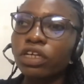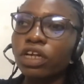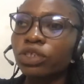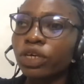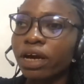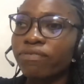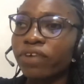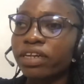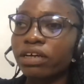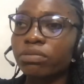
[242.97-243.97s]
So you can
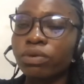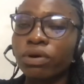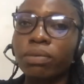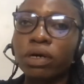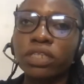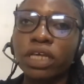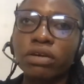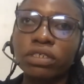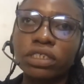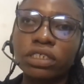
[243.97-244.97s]
find out more about
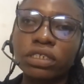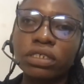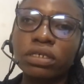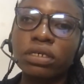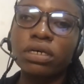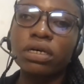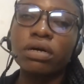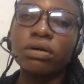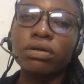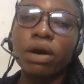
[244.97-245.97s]
TechRity
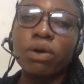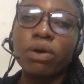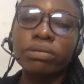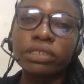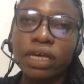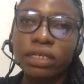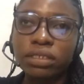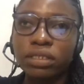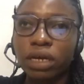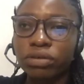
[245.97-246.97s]
on our
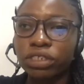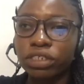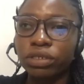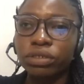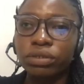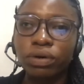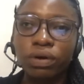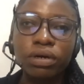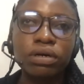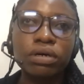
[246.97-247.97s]
website,
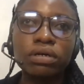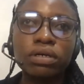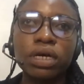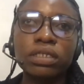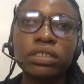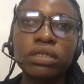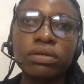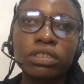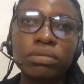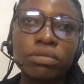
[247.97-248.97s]
techrity.org. You can
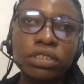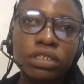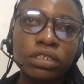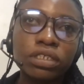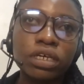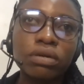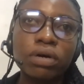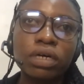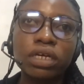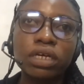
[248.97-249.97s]
send us a message,
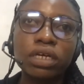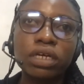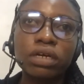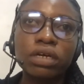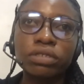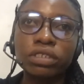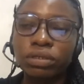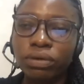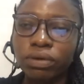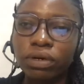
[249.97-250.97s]

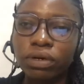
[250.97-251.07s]
hello@techrity.org.